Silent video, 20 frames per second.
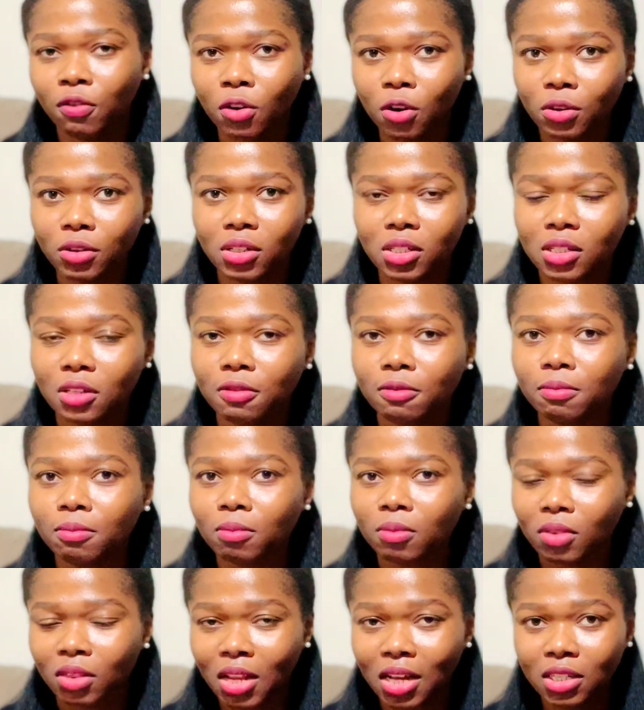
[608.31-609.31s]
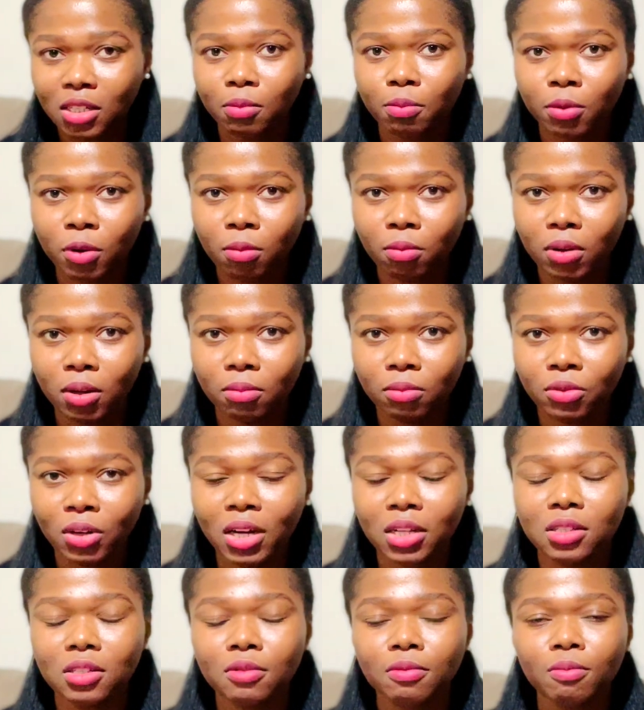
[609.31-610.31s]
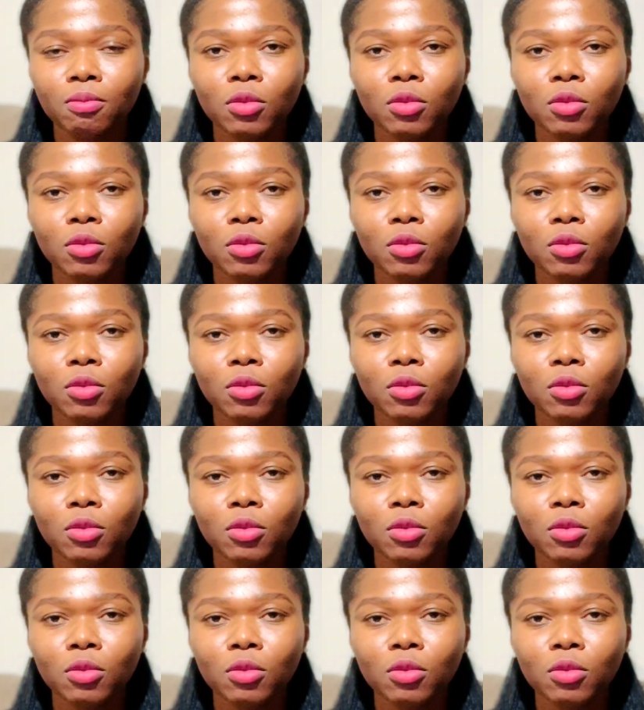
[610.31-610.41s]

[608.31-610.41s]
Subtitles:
course that's a problem, right?